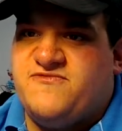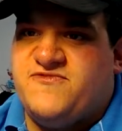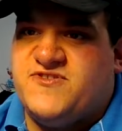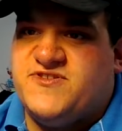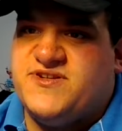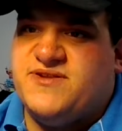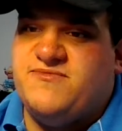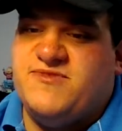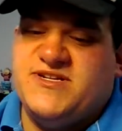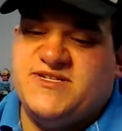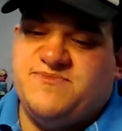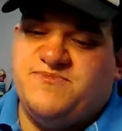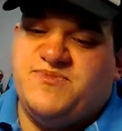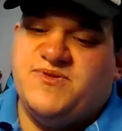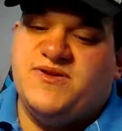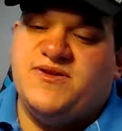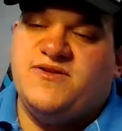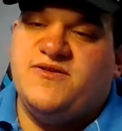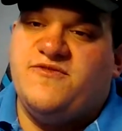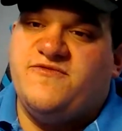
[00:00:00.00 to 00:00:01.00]
for some reason
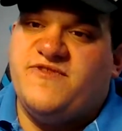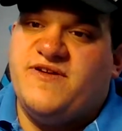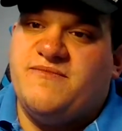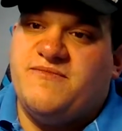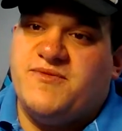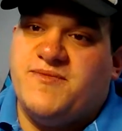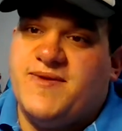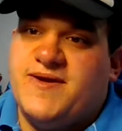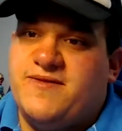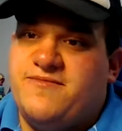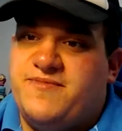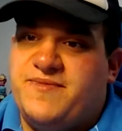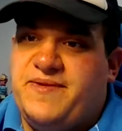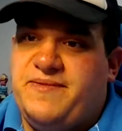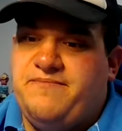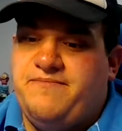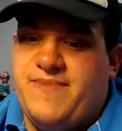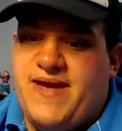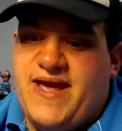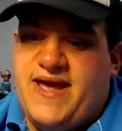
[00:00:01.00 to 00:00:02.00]
put November, but it'd
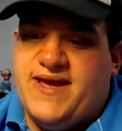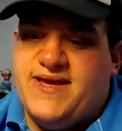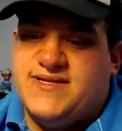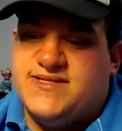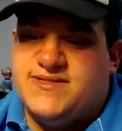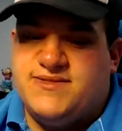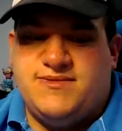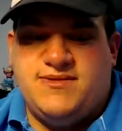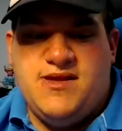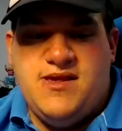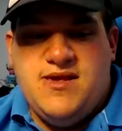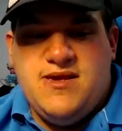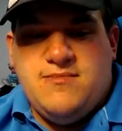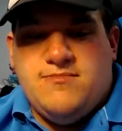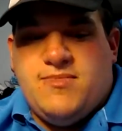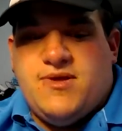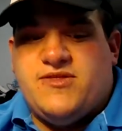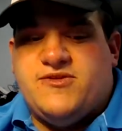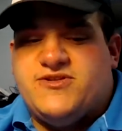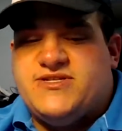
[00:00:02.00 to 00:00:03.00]
be May because
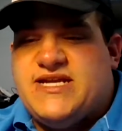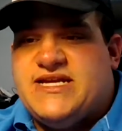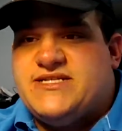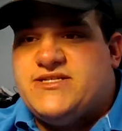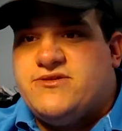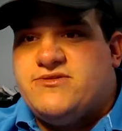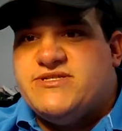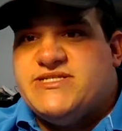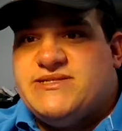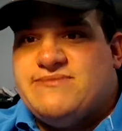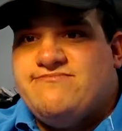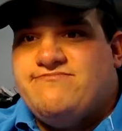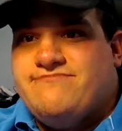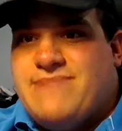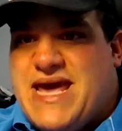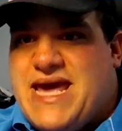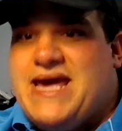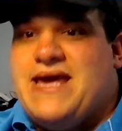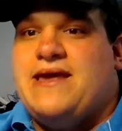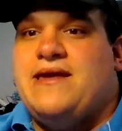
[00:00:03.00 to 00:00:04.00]
Mother's Day is always
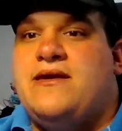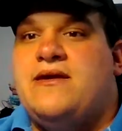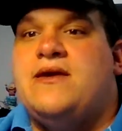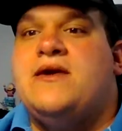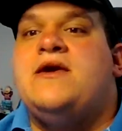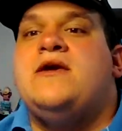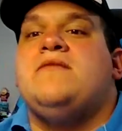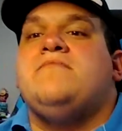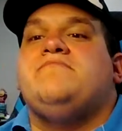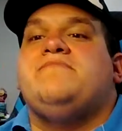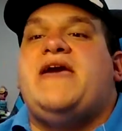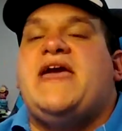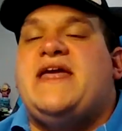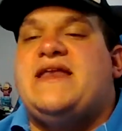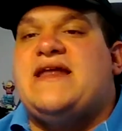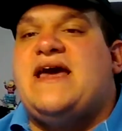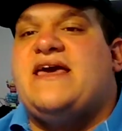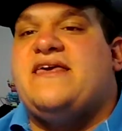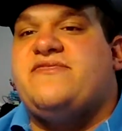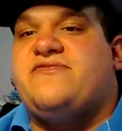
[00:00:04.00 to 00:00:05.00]
May.
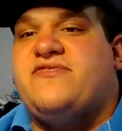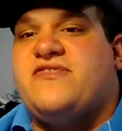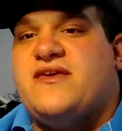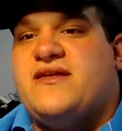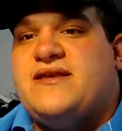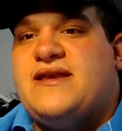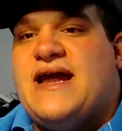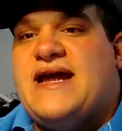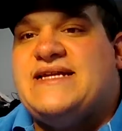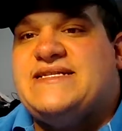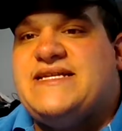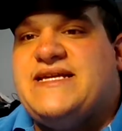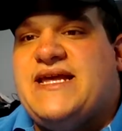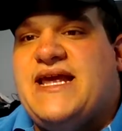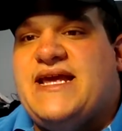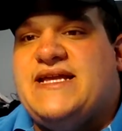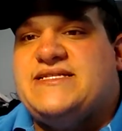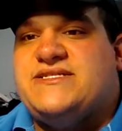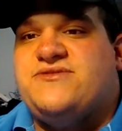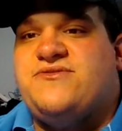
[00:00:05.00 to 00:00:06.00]
May 9th,
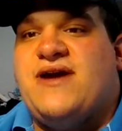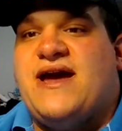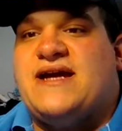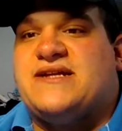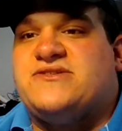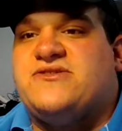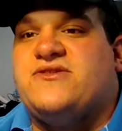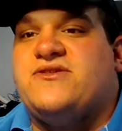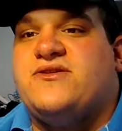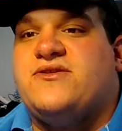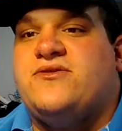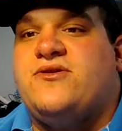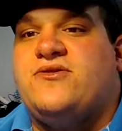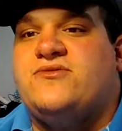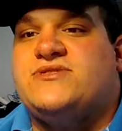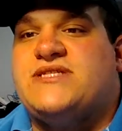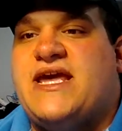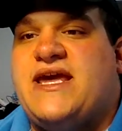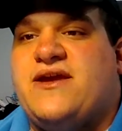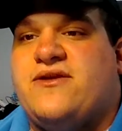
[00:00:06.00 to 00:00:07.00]
1982, Hector and
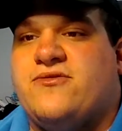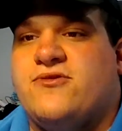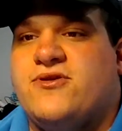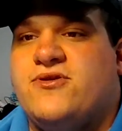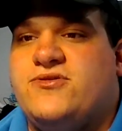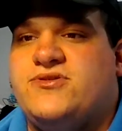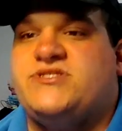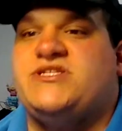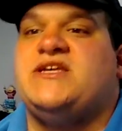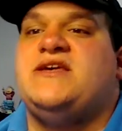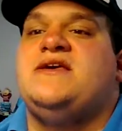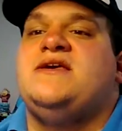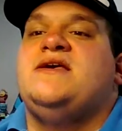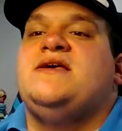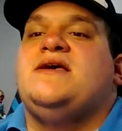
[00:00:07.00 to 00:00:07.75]
Jose Cruz.